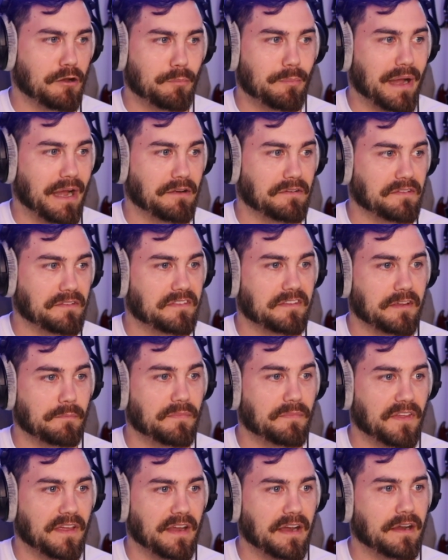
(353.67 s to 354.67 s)
about
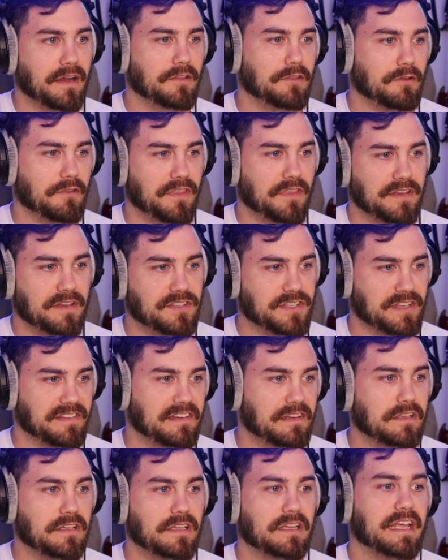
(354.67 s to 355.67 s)
something other than
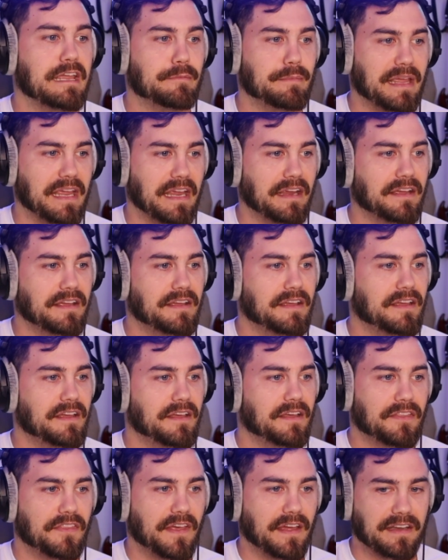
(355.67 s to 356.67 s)
just claiming
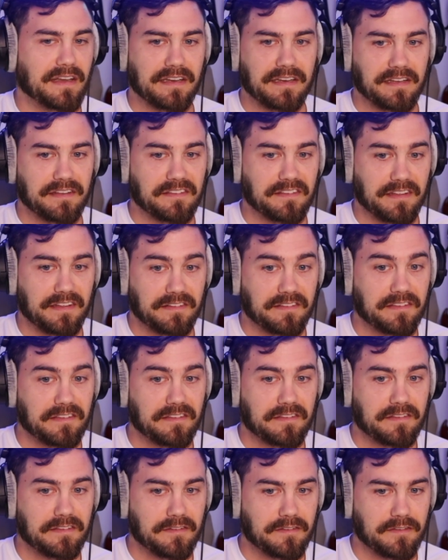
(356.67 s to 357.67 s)
that it
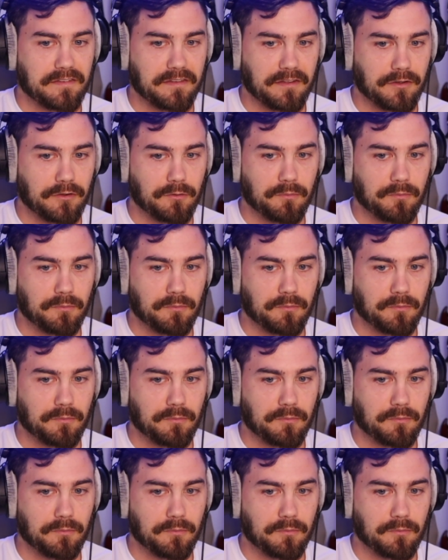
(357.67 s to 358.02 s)
exists. So,